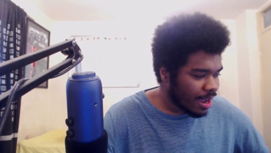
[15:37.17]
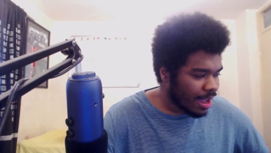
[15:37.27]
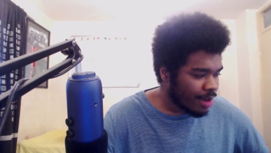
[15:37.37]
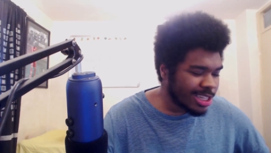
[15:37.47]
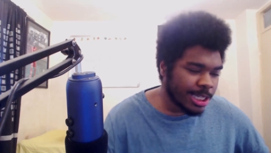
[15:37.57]

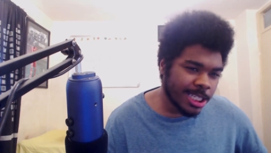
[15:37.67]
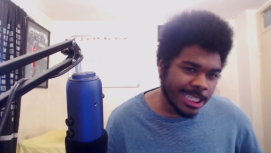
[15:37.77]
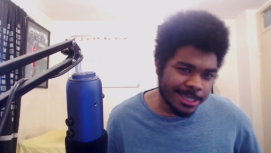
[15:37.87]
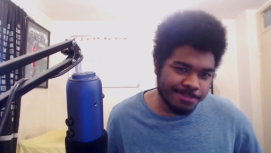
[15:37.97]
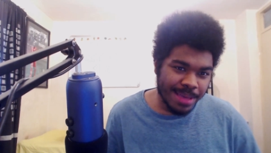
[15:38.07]
I
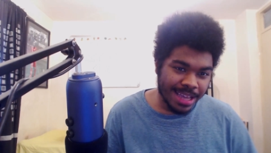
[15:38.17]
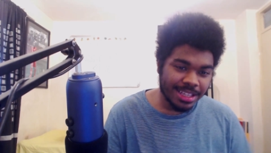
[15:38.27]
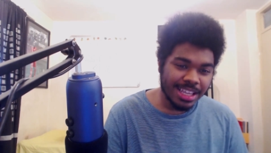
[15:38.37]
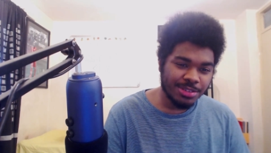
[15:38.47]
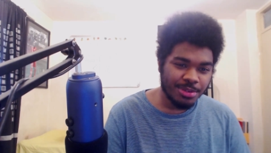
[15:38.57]

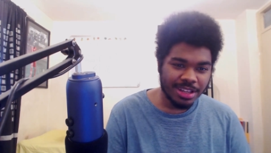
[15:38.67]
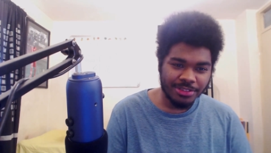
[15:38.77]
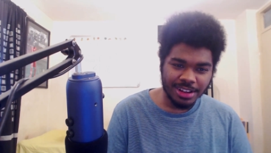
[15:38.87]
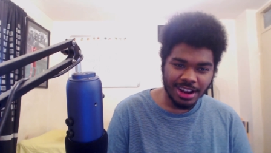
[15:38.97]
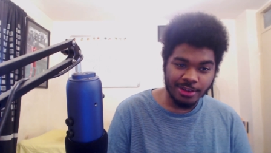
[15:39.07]
respect. Here's the
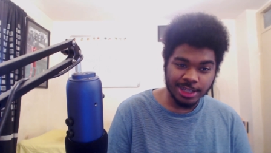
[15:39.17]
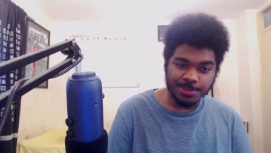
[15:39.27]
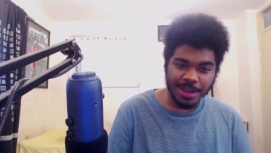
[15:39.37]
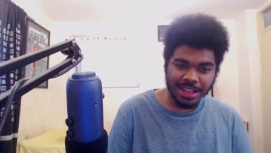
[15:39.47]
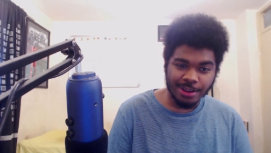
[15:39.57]
thing that I
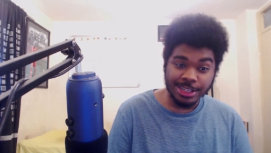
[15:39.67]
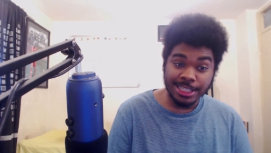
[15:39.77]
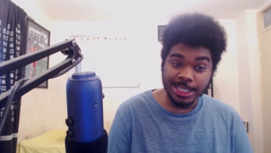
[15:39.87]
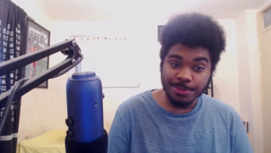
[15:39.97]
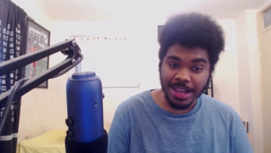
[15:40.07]
respect. I
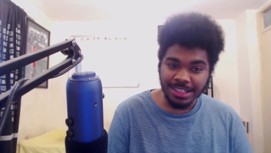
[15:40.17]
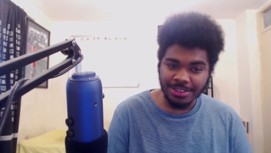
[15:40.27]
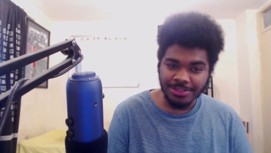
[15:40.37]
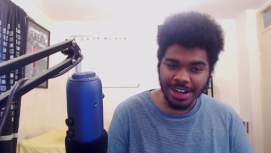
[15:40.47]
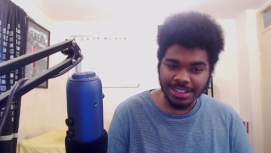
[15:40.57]
respect the
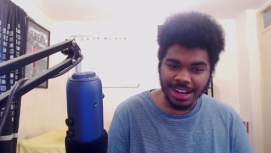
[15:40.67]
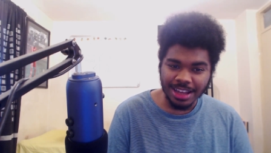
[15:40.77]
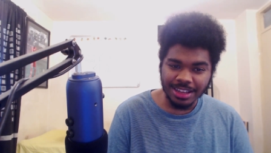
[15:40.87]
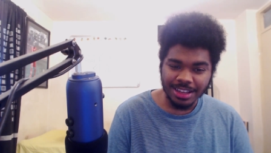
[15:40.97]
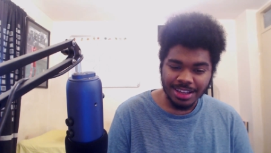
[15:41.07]
fact that
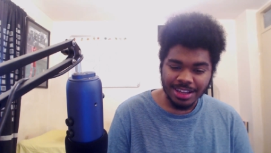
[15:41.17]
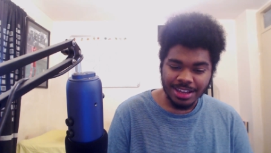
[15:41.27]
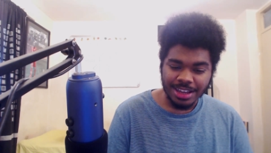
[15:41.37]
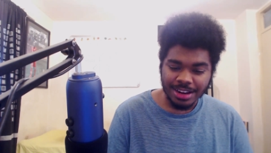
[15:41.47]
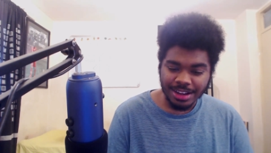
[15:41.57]
like
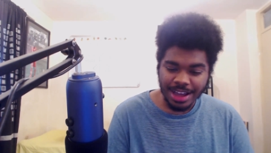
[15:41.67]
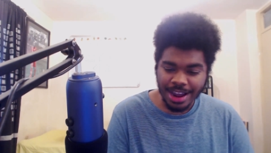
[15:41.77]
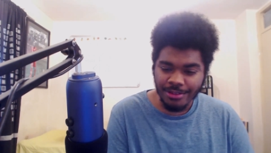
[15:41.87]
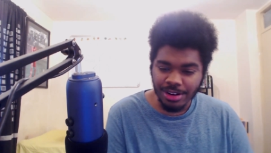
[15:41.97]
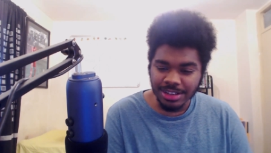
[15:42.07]

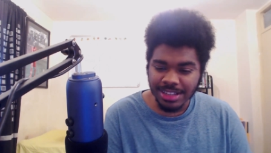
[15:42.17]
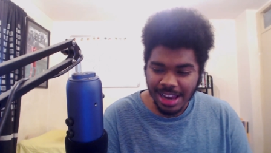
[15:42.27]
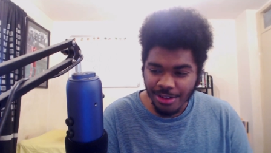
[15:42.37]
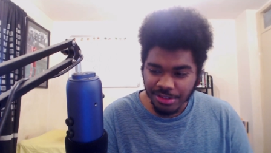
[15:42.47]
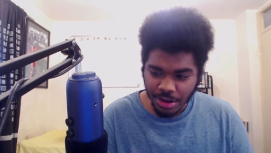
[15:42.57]
everyone is
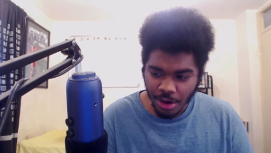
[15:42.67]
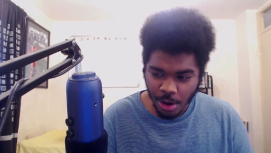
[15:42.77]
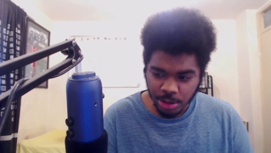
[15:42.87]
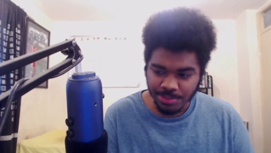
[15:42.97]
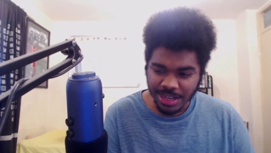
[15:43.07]
allowing
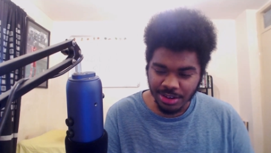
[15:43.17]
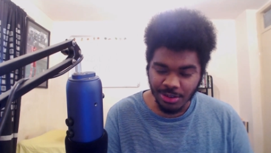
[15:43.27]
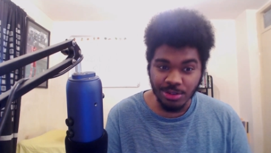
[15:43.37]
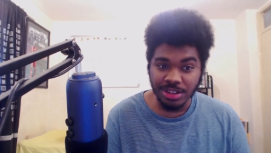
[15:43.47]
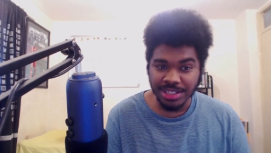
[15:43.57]
her to make her
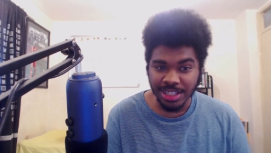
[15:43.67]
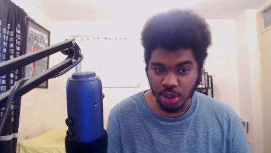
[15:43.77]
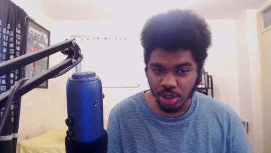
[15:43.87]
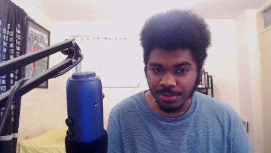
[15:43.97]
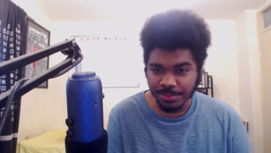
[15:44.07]
own
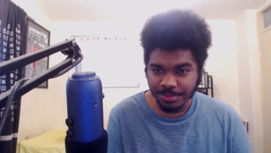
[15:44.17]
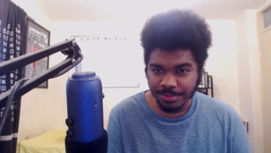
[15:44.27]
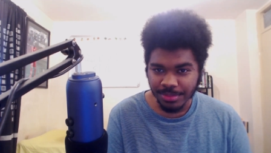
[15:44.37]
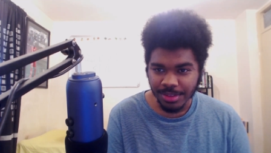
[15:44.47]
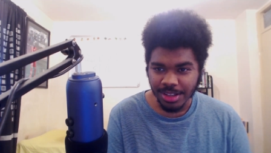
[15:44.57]
decision,
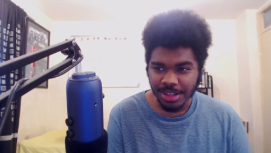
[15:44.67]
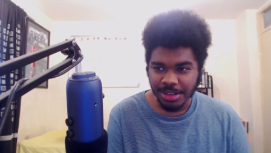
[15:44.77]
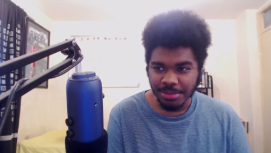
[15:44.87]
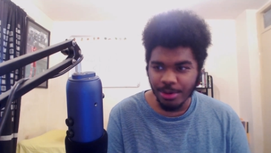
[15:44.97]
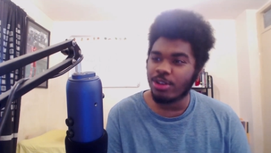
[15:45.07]

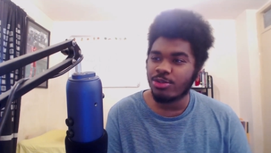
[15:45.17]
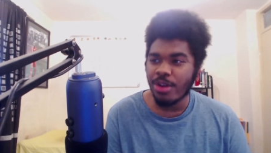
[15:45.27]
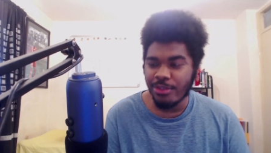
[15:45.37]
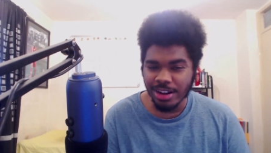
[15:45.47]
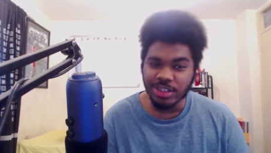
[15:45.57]
because
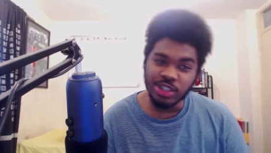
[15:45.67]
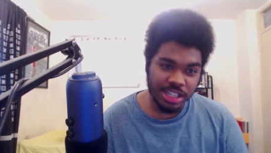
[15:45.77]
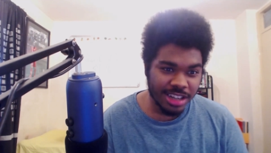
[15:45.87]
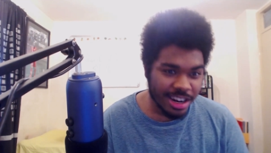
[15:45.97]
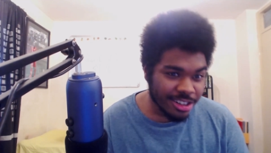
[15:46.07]
quite frankly she
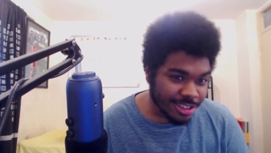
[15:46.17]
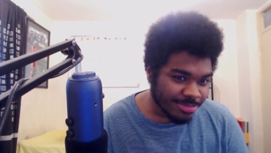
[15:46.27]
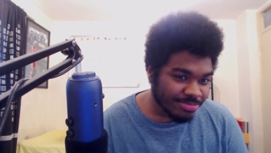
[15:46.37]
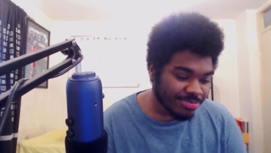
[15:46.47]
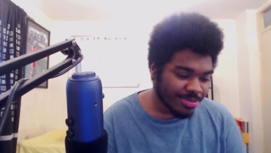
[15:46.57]
is an adult,
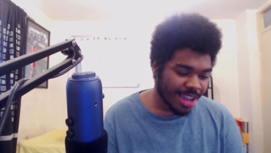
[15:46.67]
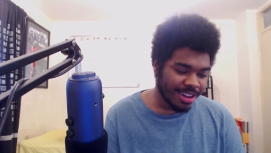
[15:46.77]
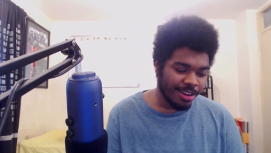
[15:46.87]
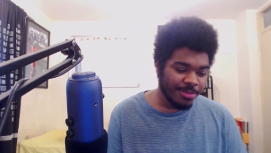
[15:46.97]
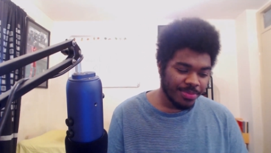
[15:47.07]

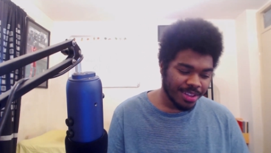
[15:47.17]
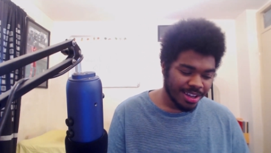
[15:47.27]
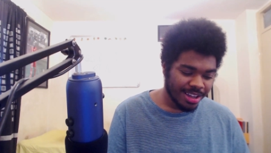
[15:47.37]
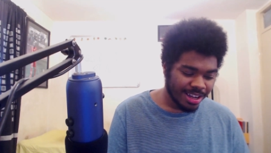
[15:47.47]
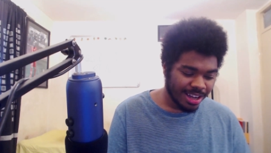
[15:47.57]
you know.
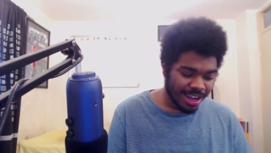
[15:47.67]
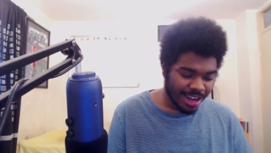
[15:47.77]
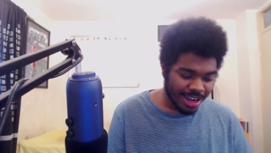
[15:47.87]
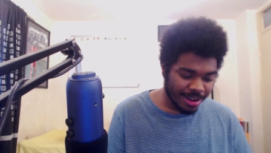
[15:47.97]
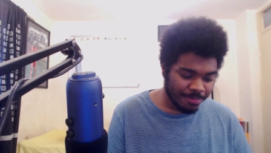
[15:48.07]

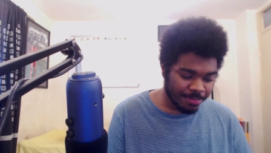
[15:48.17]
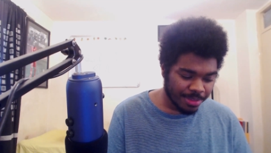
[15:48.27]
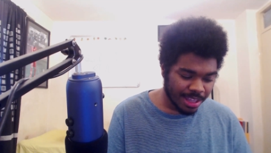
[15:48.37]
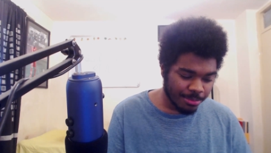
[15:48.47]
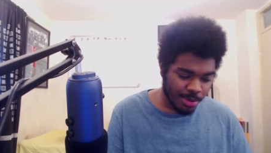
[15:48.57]
Um,
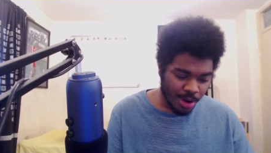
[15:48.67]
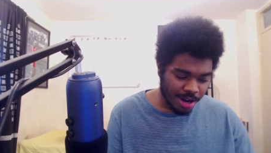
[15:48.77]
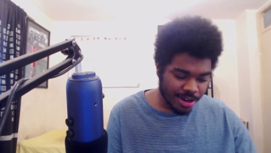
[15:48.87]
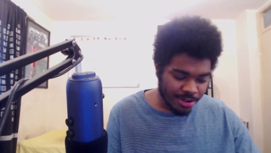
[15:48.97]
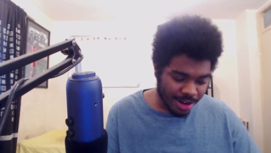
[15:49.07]
but what
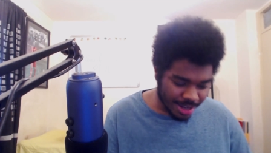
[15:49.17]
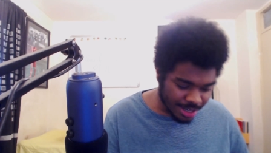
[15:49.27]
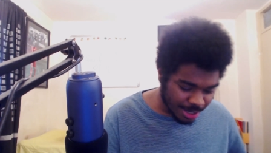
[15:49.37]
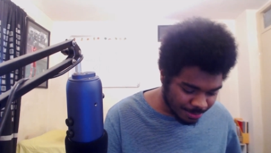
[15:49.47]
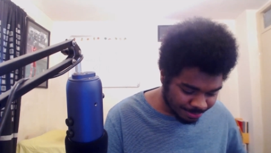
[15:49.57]
I don't
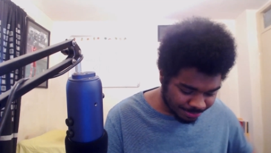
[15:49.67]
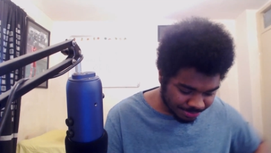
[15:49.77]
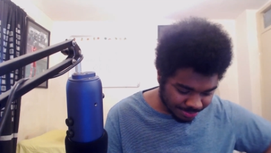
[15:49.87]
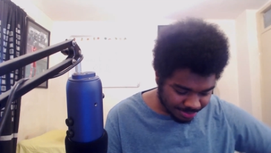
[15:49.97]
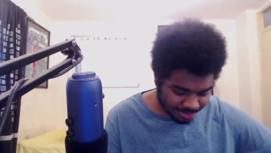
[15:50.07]
like
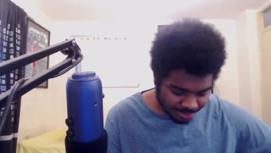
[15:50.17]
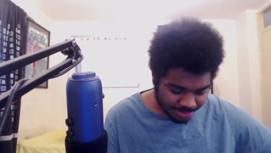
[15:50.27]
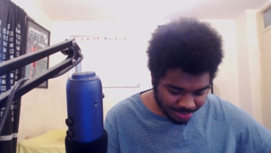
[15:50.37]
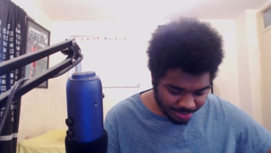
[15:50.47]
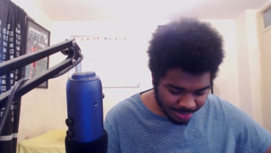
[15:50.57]

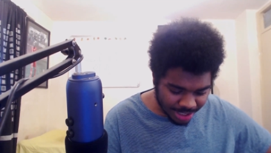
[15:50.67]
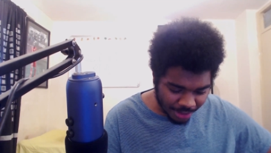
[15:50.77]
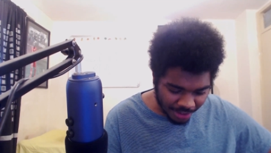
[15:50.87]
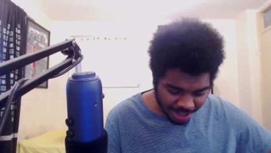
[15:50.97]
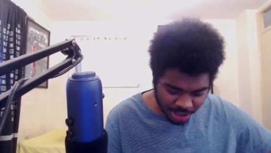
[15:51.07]
is the
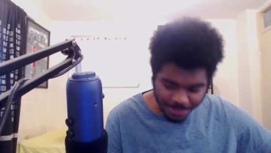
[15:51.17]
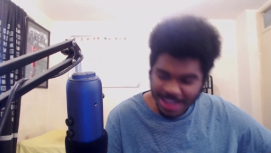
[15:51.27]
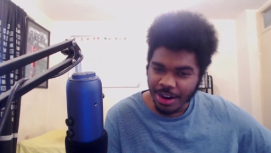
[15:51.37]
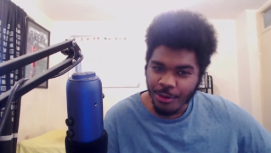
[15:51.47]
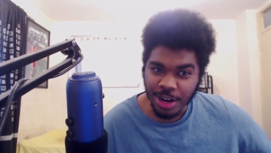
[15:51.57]
fact that she's
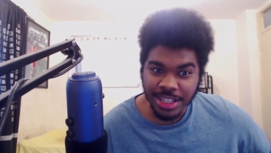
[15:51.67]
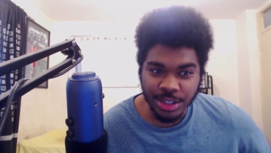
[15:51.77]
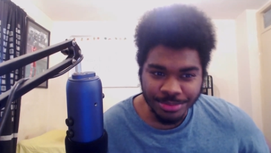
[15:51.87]
making the wrong decision.